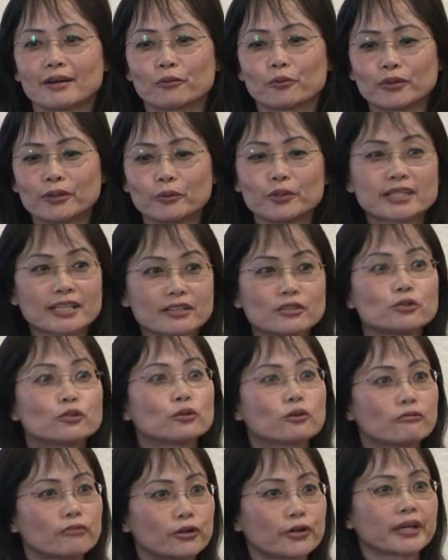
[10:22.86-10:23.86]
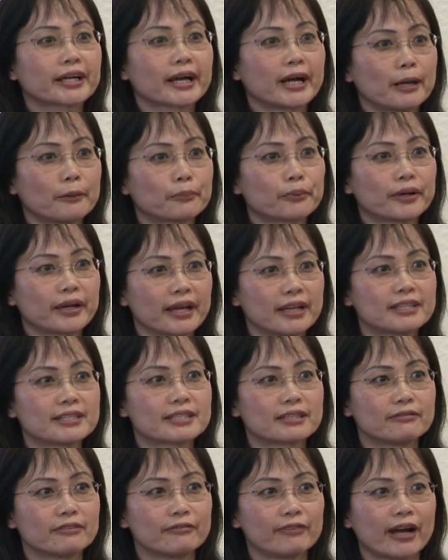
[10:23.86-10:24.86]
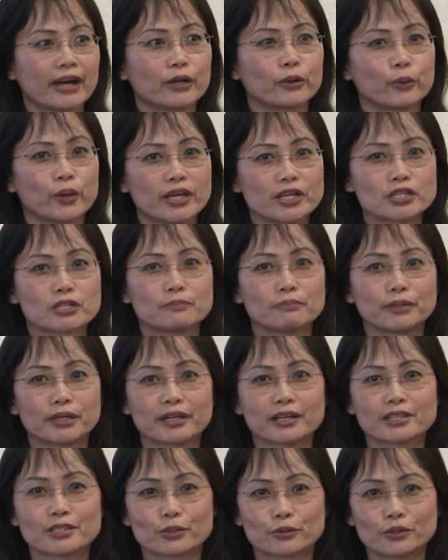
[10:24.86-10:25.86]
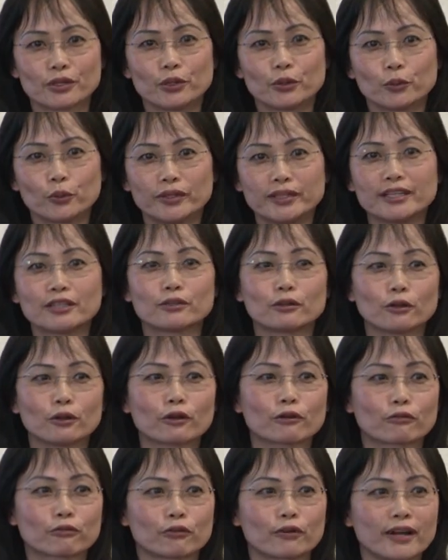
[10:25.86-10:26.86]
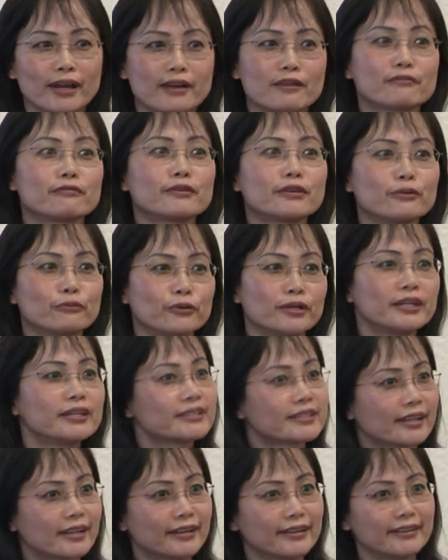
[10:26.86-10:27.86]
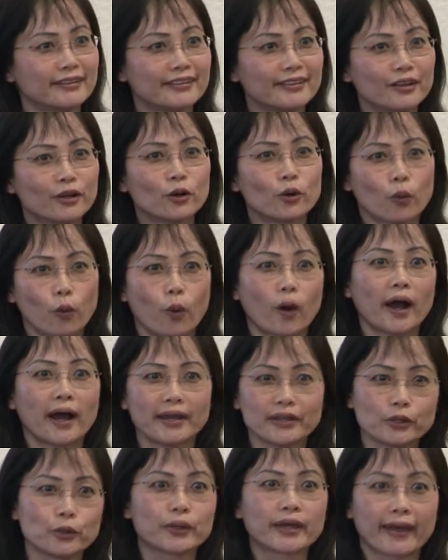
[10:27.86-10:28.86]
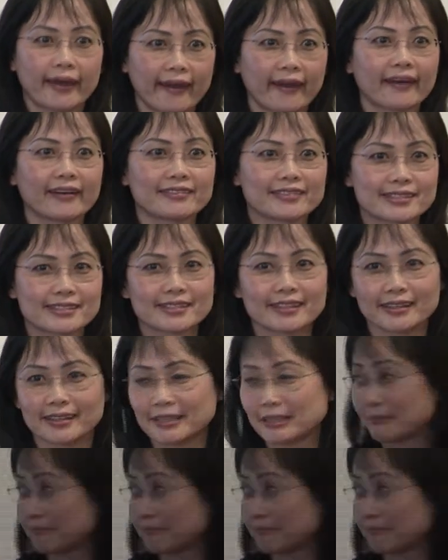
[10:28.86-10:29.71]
we tend to do a very comprehensive evaluation because we need to look for every reason why you can't see.